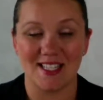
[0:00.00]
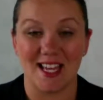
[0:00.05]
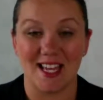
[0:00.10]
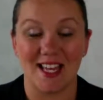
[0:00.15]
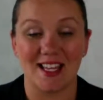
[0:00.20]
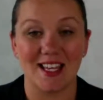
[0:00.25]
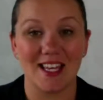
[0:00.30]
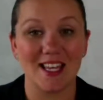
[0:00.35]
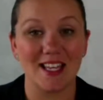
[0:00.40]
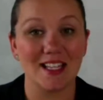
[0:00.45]

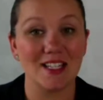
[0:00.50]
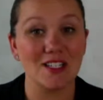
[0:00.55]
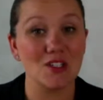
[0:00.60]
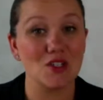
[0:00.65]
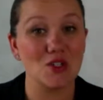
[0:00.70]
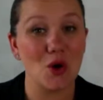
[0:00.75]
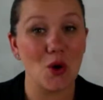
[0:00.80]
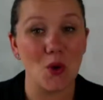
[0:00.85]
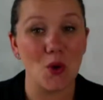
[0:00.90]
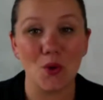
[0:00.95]
It can
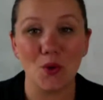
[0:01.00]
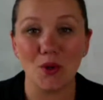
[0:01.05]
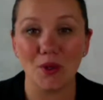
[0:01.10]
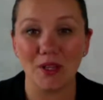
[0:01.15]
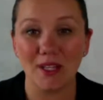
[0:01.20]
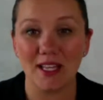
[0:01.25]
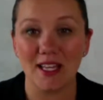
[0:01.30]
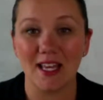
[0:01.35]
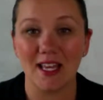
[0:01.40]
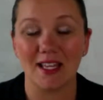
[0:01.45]

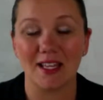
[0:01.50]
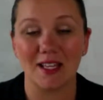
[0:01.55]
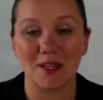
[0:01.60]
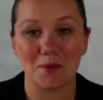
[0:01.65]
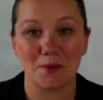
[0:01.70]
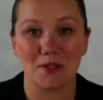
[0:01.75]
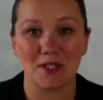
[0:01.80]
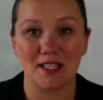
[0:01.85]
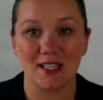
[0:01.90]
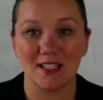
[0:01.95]
totally and
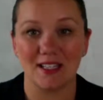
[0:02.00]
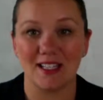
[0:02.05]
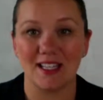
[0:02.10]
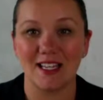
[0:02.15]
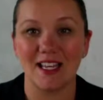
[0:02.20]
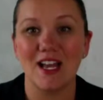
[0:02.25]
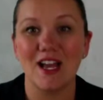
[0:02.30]
completely